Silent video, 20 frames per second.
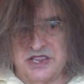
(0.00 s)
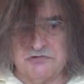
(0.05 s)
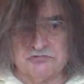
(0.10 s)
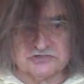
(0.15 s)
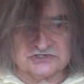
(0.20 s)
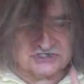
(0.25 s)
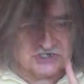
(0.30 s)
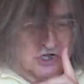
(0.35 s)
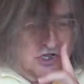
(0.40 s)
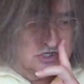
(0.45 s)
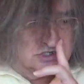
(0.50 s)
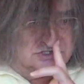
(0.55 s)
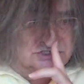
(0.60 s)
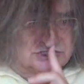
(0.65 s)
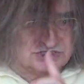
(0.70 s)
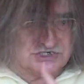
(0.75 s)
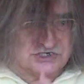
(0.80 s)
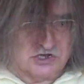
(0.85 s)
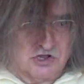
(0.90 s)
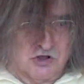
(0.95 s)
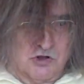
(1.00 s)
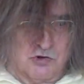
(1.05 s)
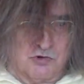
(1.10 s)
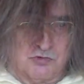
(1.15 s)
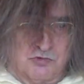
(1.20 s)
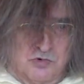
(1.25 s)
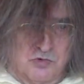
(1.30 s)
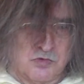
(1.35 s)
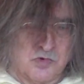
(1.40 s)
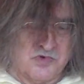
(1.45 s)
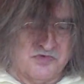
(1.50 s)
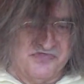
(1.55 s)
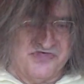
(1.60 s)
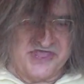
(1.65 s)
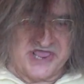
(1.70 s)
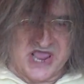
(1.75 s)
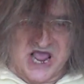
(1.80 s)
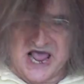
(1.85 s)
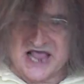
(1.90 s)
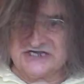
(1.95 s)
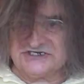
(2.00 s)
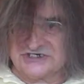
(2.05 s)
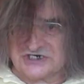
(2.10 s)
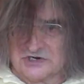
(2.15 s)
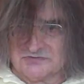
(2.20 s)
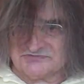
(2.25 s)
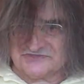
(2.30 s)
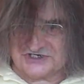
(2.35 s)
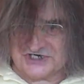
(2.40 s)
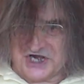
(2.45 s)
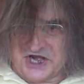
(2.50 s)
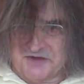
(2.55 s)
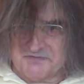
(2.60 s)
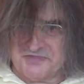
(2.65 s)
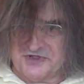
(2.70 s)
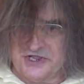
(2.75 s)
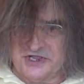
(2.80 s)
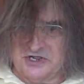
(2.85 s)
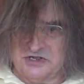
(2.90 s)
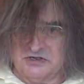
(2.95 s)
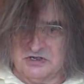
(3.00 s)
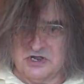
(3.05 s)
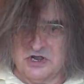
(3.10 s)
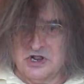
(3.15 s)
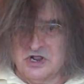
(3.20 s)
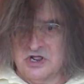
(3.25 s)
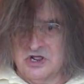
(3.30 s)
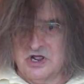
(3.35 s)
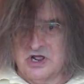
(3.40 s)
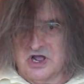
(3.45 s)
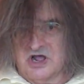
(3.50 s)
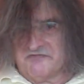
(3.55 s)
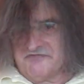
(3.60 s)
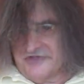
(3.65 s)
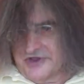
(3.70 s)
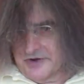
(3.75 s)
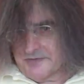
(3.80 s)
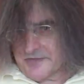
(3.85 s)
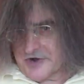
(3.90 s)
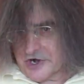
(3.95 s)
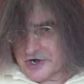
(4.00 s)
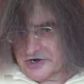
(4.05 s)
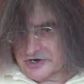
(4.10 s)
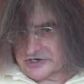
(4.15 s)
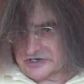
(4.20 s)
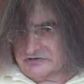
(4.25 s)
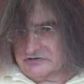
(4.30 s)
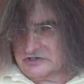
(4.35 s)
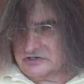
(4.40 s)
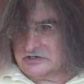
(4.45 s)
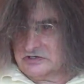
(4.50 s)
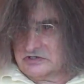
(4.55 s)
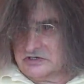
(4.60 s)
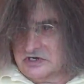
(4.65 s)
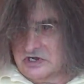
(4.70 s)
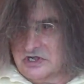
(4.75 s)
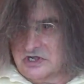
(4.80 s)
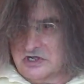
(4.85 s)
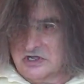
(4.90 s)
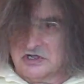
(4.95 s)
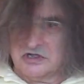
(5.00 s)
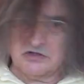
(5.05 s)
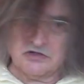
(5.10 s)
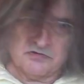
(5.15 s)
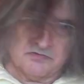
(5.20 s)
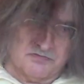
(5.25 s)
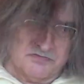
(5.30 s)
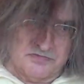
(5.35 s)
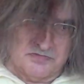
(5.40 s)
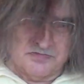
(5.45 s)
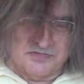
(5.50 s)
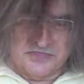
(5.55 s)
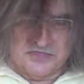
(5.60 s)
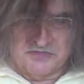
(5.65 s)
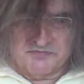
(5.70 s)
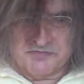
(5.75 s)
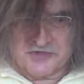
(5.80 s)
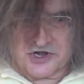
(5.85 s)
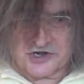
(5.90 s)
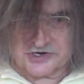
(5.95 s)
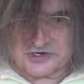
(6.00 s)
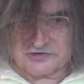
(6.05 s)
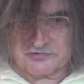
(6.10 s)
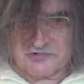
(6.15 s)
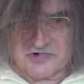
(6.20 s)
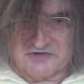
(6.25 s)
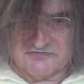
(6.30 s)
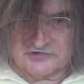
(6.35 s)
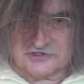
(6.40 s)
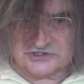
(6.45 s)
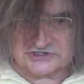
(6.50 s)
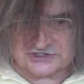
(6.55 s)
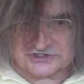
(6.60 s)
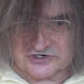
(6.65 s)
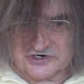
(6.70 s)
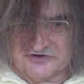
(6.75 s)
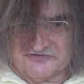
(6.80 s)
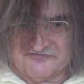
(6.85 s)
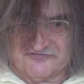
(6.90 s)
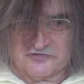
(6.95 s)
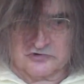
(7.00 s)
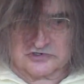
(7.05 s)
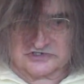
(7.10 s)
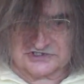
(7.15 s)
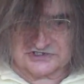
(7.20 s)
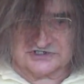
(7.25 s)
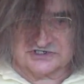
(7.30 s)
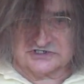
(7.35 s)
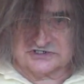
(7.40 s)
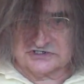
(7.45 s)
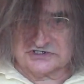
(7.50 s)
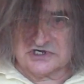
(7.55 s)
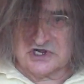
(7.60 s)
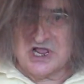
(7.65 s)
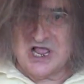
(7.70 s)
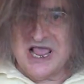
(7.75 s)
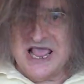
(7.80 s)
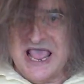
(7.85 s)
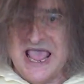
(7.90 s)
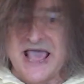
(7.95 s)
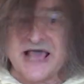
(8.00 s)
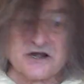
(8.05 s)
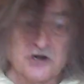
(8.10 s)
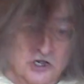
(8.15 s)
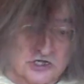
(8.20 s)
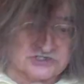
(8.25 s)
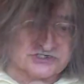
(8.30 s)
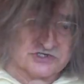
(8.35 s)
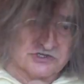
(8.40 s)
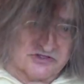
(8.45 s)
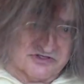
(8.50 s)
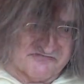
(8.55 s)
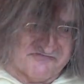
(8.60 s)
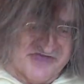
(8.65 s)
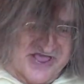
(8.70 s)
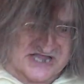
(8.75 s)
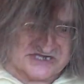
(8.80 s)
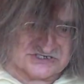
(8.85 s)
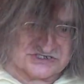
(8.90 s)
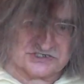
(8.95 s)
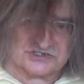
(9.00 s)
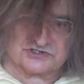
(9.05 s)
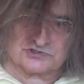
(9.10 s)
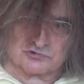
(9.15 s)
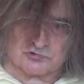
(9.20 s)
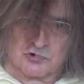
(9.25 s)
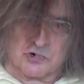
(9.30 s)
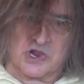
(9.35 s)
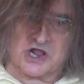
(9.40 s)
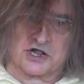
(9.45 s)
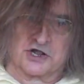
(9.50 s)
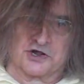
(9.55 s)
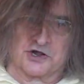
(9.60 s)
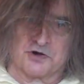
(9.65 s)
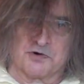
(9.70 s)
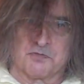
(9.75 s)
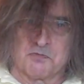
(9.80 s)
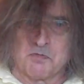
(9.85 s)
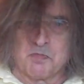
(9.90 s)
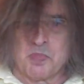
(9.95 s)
He was also the high jump champion of the American Revolutionary Forces, and also the fastest runner.